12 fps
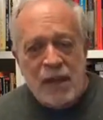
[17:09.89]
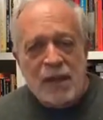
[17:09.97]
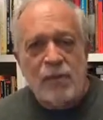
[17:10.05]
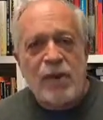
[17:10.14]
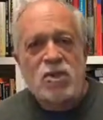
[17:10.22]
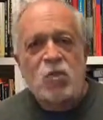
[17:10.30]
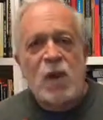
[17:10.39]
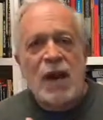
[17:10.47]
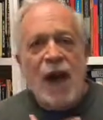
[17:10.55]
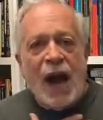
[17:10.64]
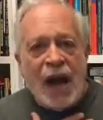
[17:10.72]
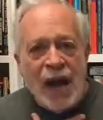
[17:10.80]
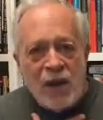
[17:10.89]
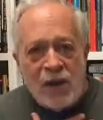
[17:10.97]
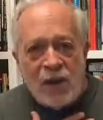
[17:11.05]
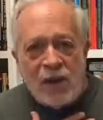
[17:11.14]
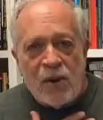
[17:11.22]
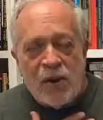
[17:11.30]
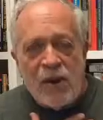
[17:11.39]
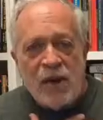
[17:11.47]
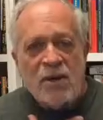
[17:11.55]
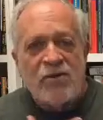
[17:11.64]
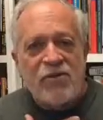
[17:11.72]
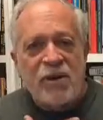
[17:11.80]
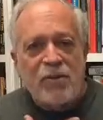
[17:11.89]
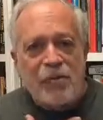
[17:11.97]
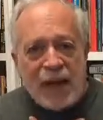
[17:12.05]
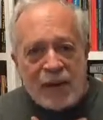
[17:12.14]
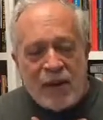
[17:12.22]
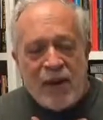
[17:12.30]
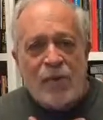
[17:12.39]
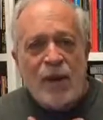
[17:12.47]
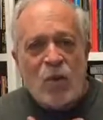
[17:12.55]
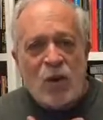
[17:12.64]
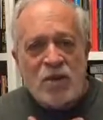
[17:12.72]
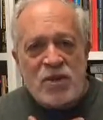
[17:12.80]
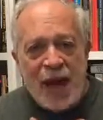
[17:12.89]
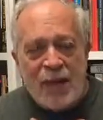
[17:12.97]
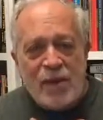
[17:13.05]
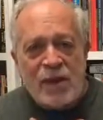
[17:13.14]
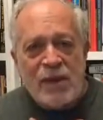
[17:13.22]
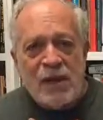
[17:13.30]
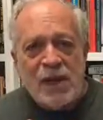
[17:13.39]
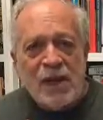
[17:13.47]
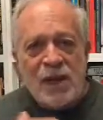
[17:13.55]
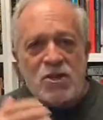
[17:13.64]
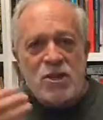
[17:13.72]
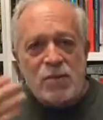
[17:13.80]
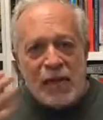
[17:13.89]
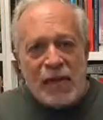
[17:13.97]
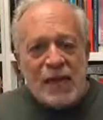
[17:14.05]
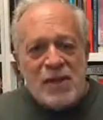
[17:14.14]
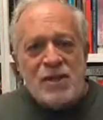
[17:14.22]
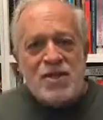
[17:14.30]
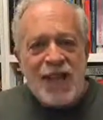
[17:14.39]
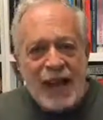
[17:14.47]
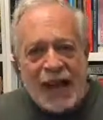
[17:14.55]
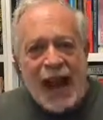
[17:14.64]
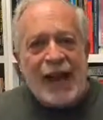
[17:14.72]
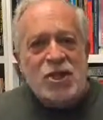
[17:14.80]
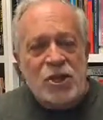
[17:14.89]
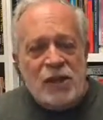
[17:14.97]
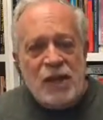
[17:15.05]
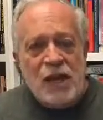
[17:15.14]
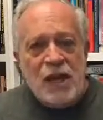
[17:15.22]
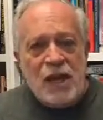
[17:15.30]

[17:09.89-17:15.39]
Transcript: The best way I know to feel better about what has happened is to begin to take action